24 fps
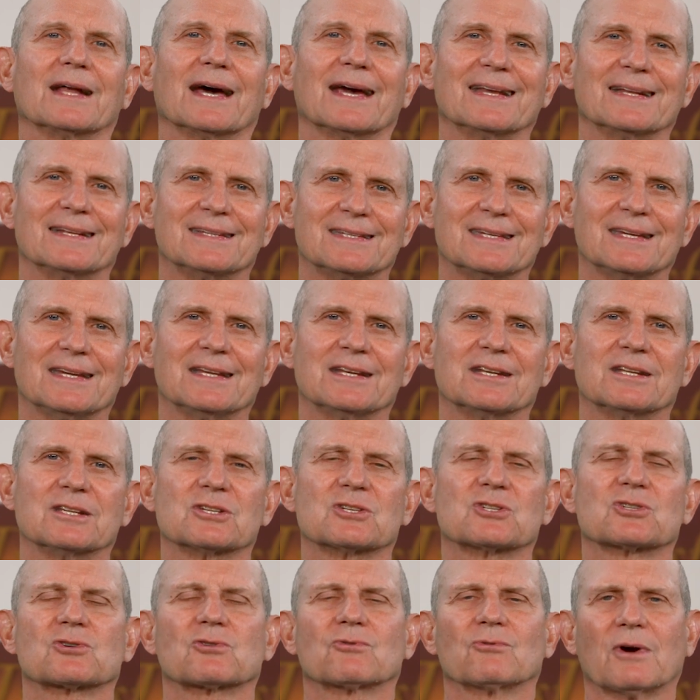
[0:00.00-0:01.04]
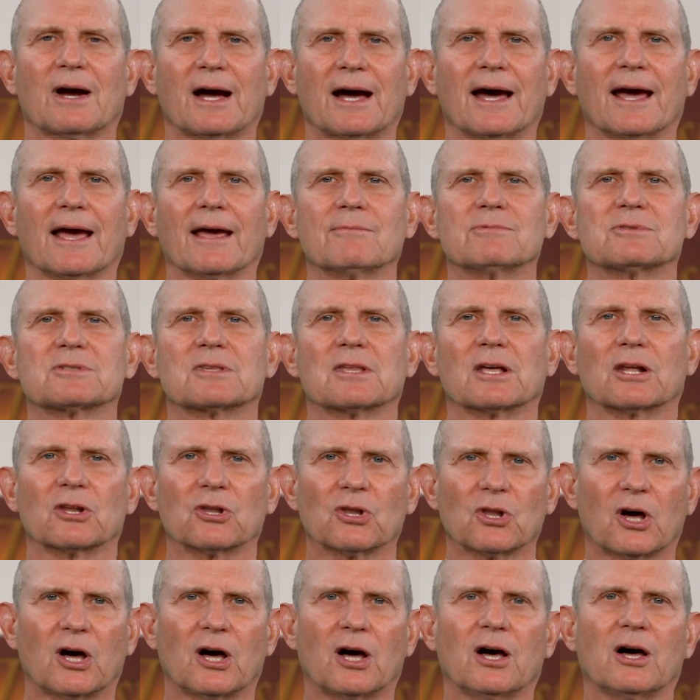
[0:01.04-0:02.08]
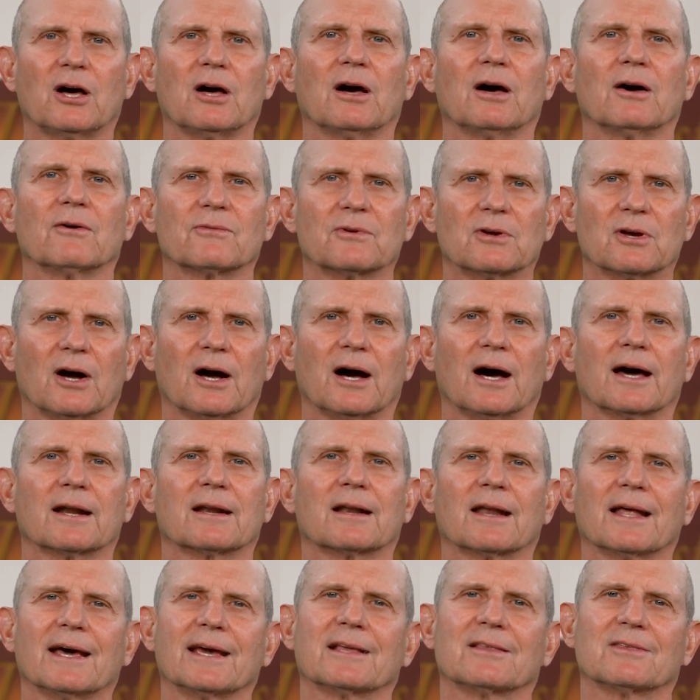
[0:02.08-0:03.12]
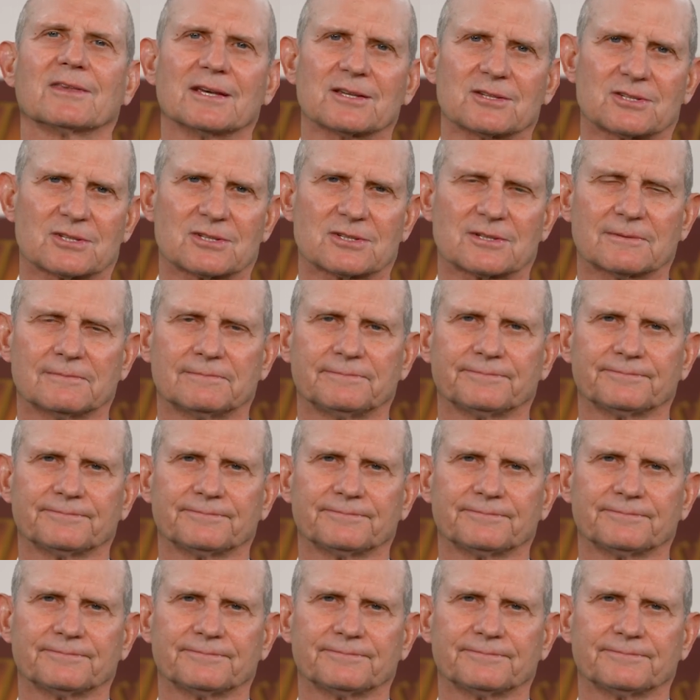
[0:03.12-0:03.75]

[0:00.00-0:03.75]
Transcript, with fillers: 19 describes the law of God like this